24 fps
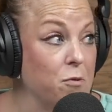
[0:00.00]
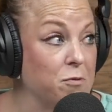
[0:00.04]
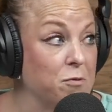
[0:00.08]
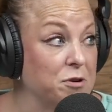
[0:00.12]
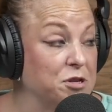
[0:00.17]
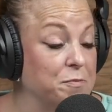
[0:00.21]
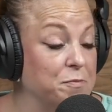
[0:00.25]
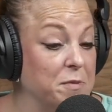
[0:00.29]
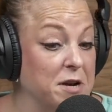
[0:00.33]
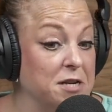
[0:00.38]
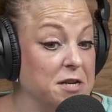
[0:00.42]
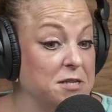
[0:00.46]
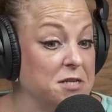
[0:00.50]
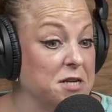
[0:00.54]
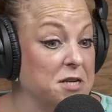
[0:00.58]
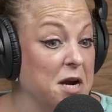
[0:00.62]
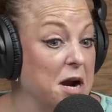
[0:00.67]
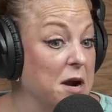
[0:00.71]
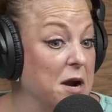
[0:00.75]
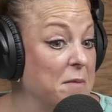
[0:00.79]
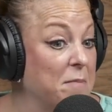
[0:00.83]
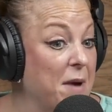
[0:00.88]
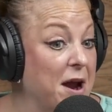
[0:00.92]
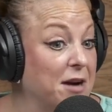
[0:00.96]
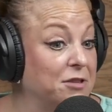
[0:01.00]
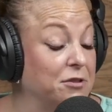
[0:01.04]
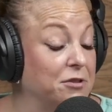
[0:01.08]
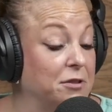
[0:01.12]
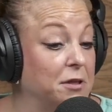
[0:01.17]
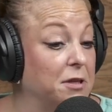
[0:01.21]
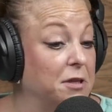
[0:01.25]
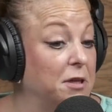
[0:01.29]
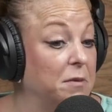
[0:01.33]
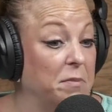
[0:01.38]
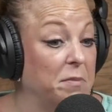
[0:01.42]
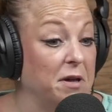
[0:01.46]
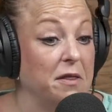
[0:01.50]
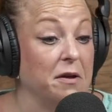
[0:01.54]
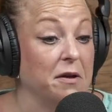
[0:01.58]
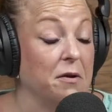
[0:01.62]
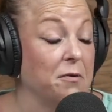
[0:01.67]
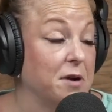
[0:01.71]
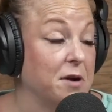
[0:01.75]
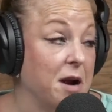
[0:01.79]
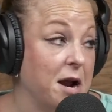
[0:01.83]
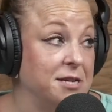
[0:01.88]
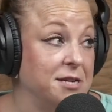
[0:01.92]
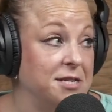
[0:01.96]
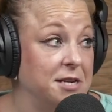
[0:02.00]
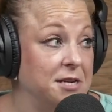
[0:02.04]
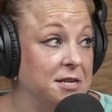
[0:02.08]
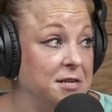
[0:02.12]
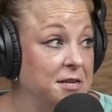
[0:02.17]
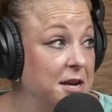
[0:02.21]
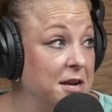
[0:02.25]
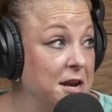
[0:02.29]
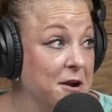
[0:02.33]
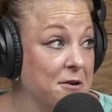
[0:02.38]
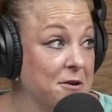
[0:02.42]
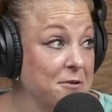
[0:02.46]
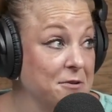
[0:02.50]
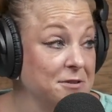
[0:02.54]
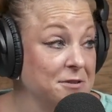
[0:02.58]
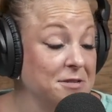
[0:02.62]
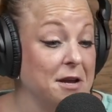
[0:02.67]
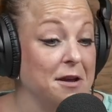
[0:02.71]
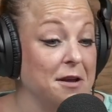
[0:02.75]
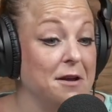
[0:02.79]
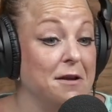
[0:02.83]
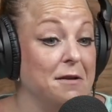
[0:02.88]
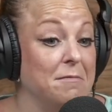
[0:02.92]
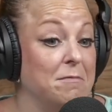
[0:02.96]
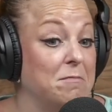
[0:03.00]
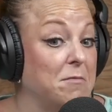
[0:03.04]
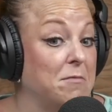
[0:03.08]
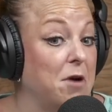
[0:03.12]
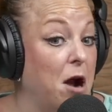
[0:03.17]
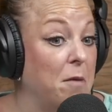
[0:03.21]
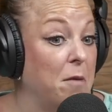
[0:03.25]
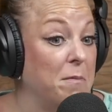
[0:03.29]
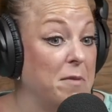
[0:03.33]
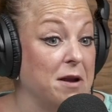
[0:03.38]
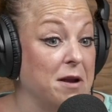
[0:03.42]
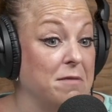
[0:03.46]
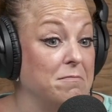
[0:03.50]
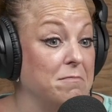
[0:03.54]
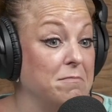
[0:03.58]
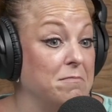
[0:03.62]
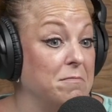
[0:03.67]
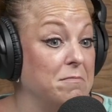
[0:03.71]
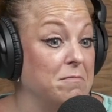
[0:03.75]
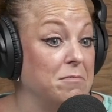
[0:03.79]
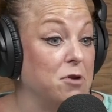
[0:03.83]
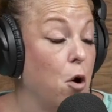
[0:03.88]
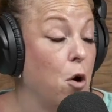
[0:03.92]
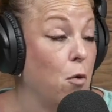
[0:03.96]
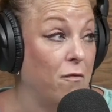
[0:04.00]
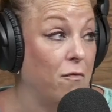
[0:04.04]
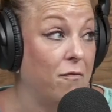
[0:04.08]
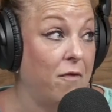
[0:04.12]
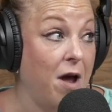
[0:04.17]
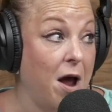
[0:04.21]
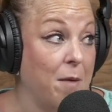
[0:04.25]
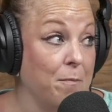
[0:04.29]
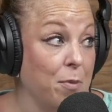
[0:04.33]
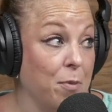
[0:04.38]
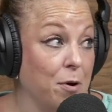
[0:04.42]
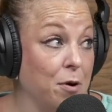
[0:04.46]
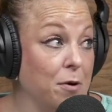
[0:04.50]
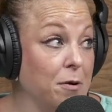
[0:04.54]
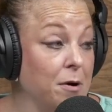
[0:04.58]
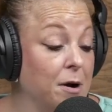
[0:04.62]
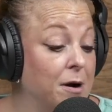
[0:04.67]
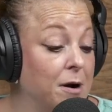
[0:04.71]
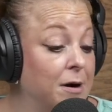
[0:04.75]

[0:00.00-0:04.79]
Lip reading: which means I'm actually going to be there 19 years coming November.